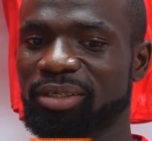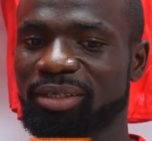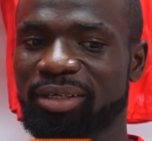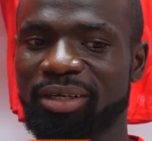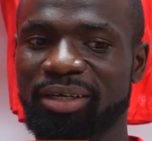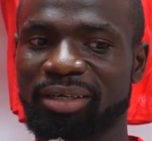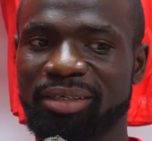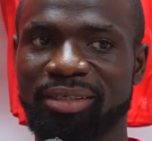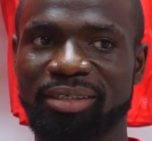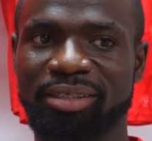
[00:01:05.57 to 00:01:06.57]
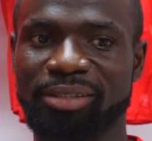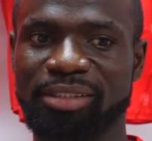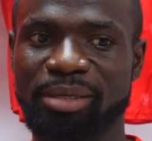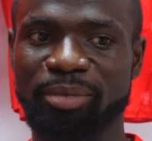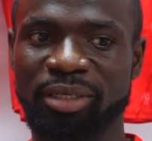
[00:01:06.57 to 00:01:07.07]
Yeah, there's
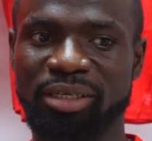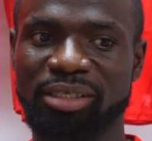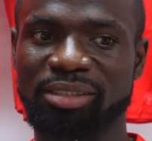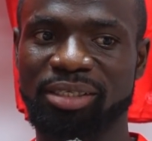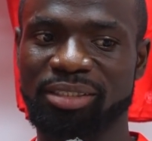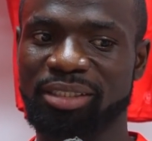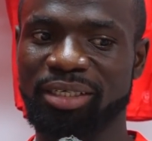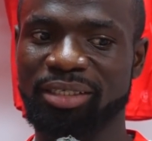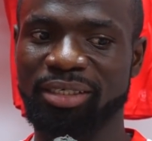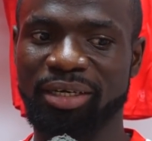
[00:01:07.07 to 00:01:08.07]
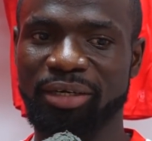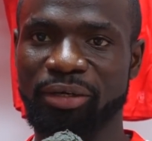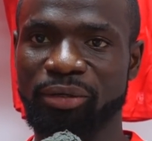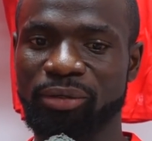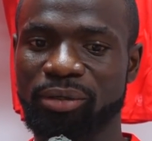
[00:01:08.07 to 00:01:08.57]
something that they say,
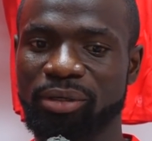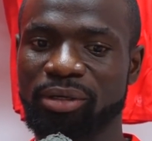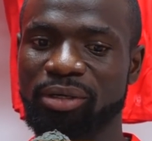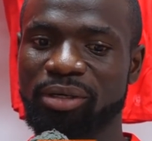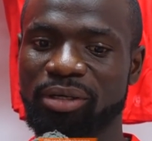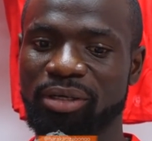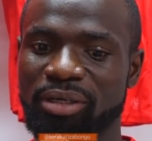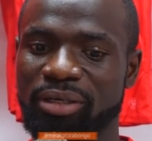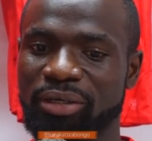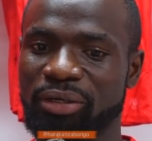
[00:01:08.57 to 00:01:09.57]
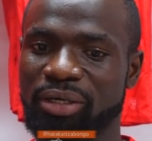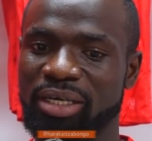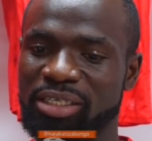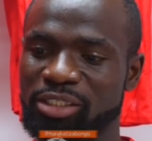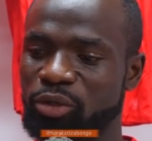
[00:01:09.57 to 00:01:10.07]

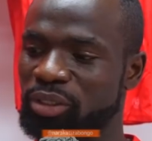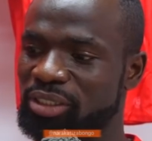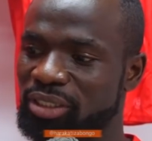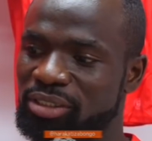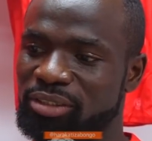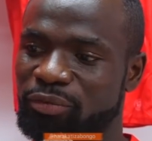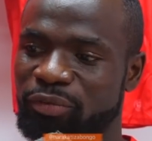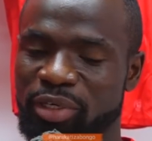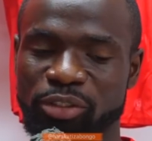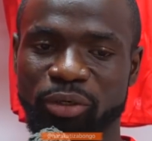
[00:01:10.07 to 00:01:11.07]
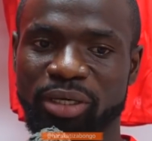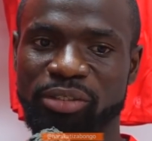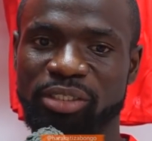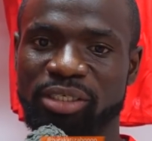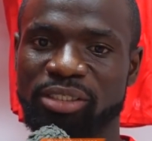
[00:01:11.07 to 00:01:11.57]
guilty conscience fears no
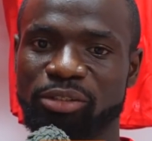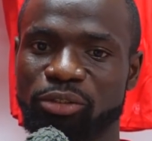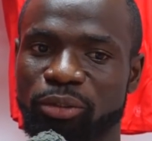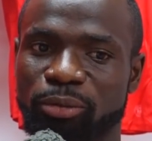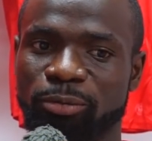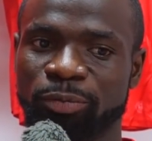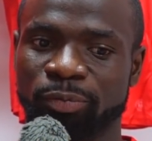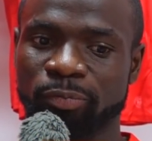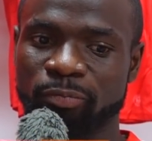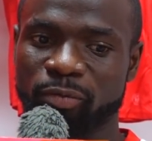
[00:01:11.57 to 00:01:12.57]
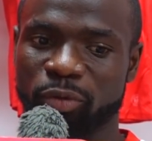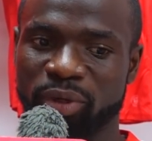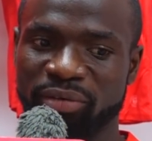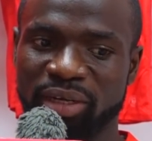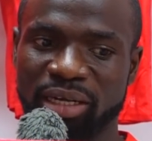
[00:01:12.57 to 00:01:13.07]
accusation. So
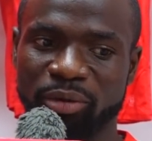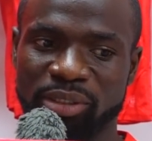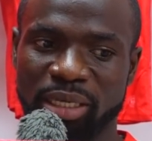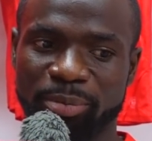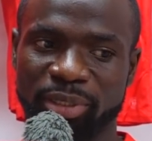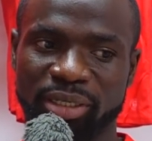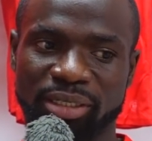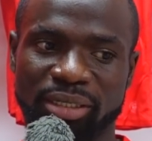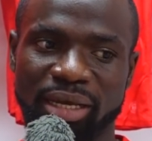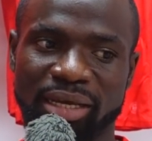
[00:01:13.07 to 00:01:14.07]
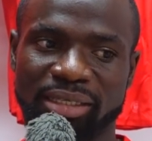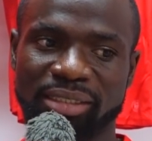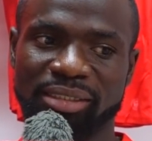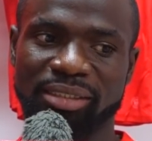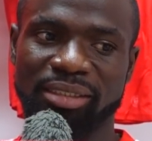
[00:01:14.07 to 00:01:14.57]
whatever that was happening,
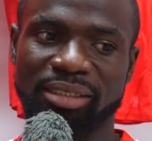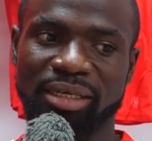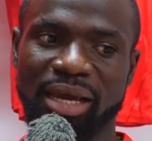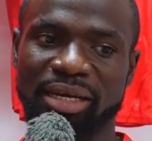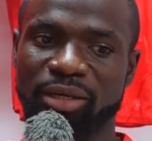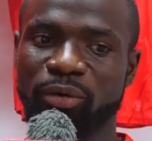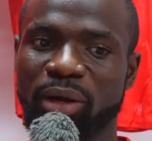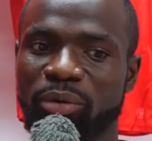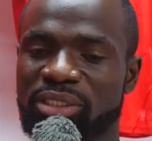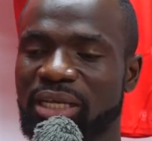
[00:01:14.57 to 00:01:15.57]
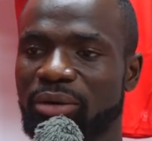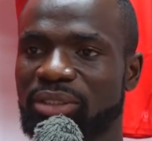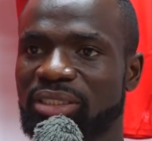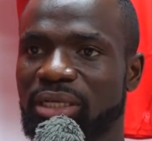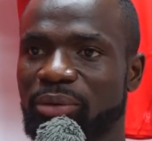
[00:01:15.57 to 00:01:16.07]
I knew I
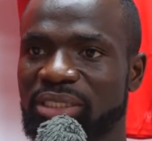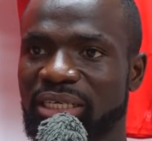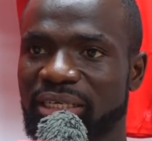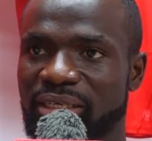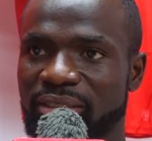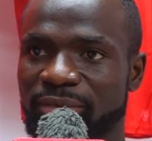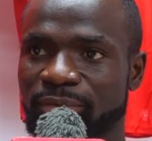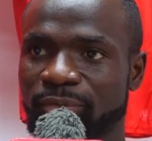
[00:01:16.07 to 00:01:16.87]
was clean